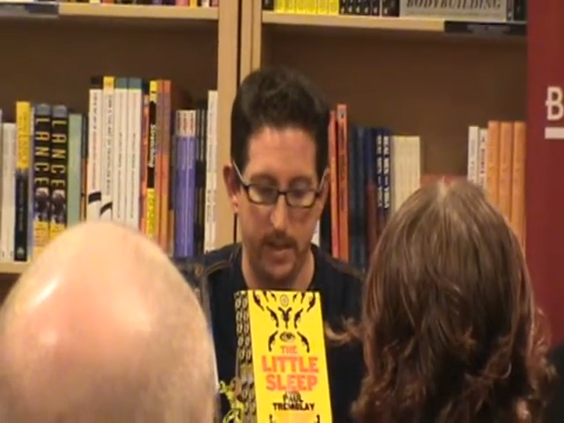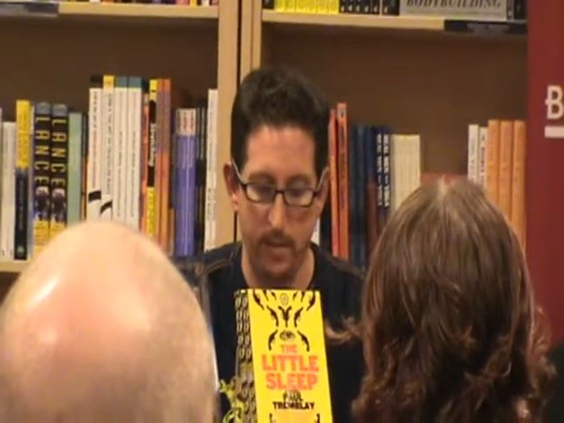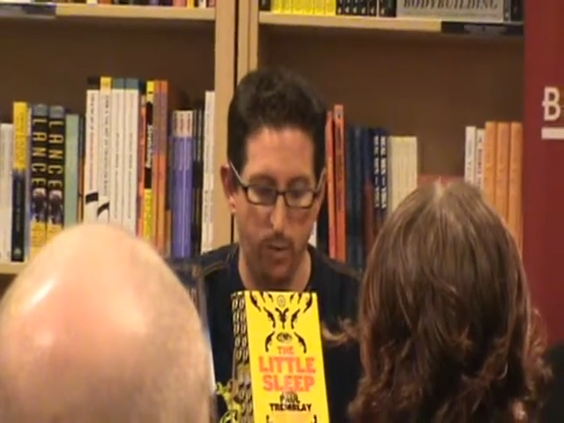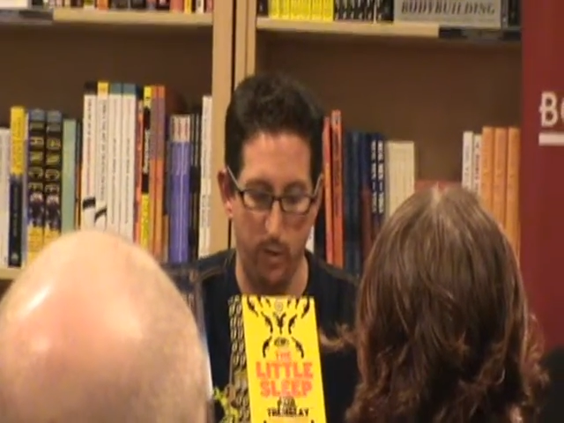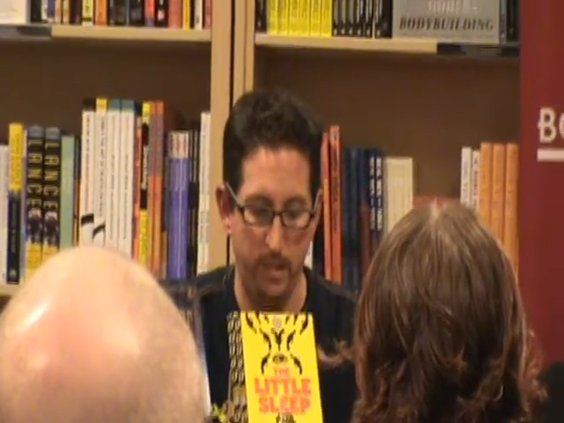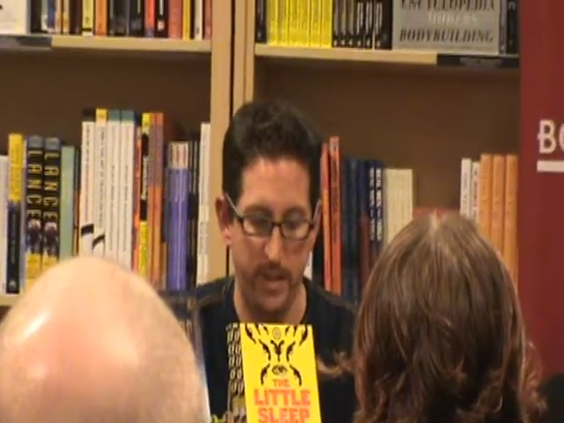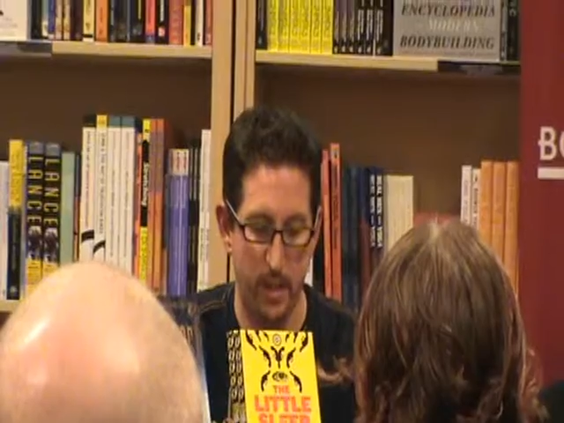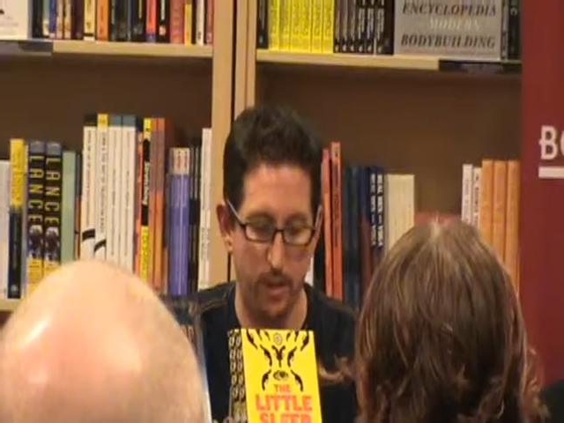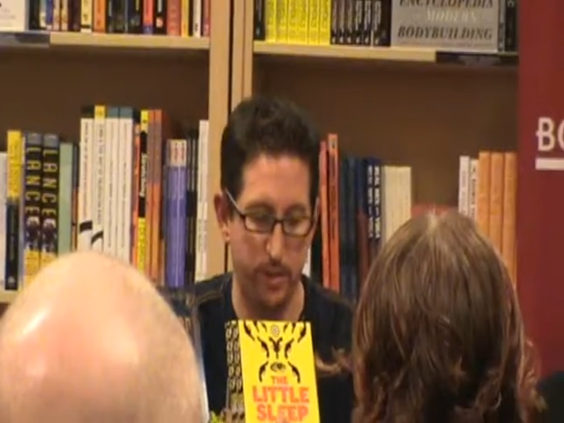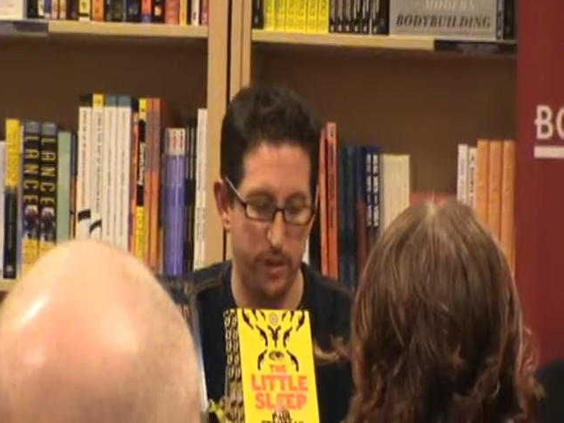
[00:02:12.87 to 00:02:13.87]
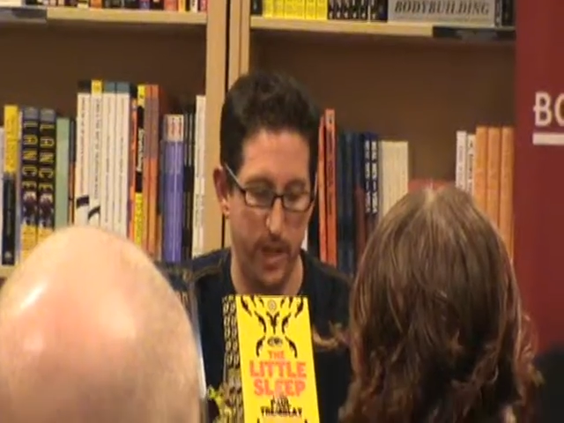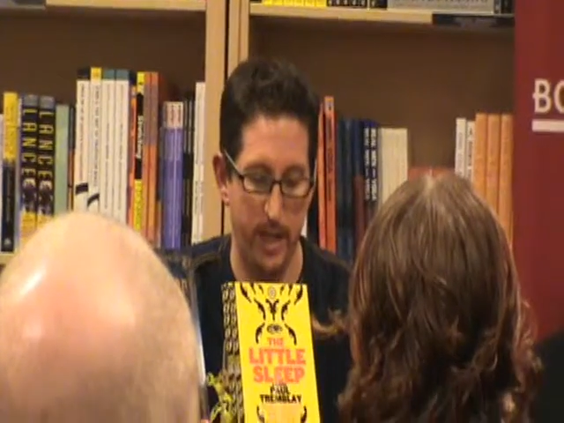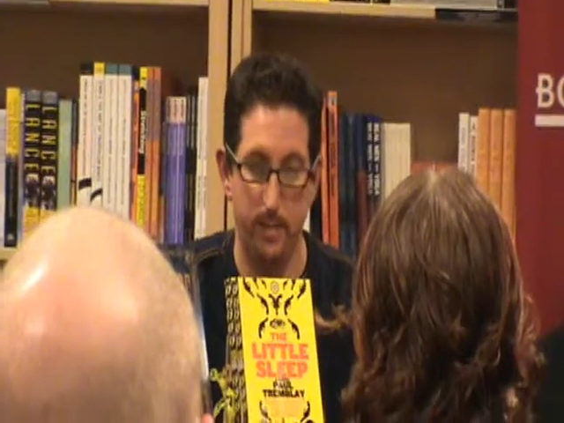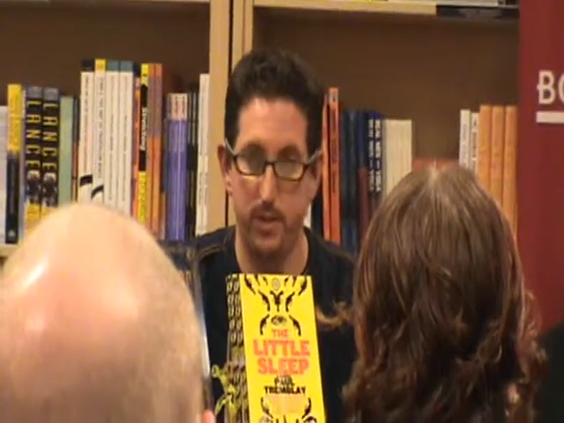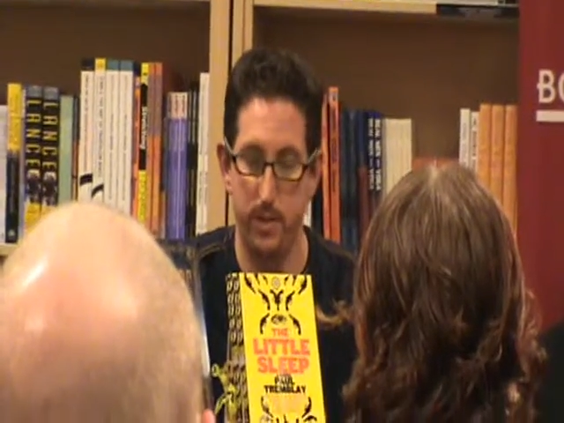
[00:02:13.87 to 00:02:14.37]
Tim won't let me go in the
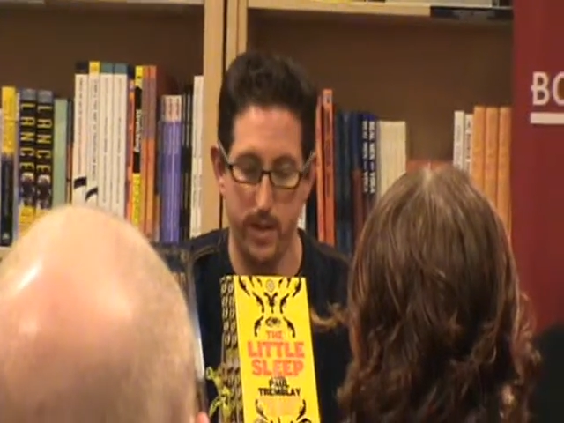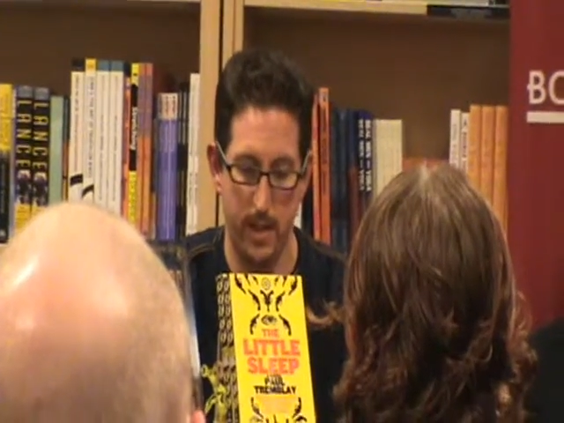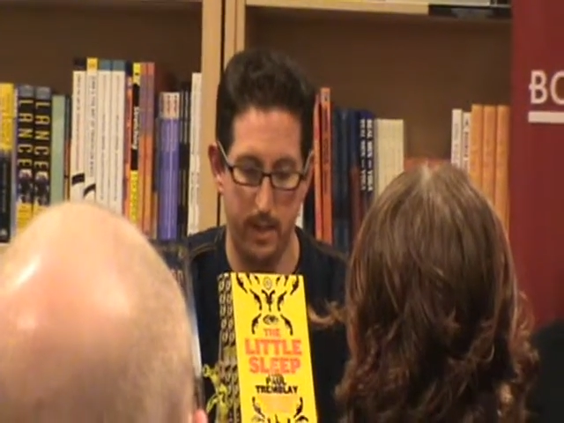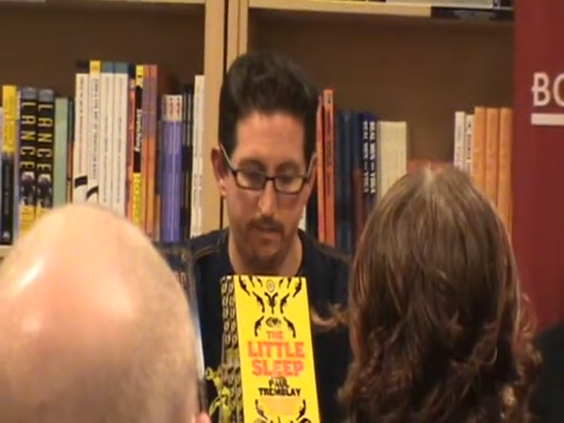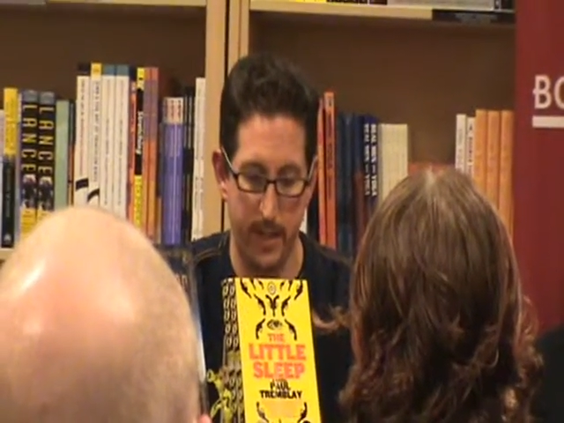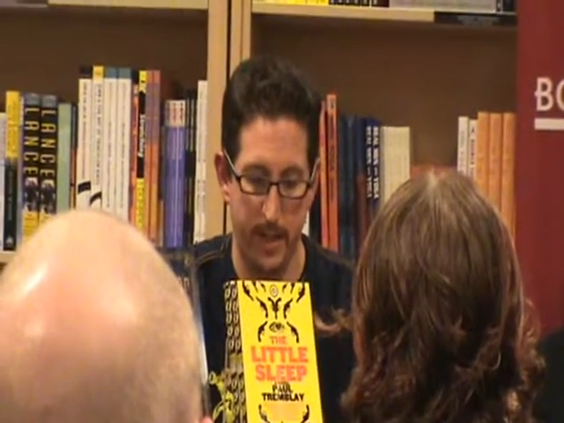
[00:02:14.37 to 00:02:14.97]
shed. I'm too young.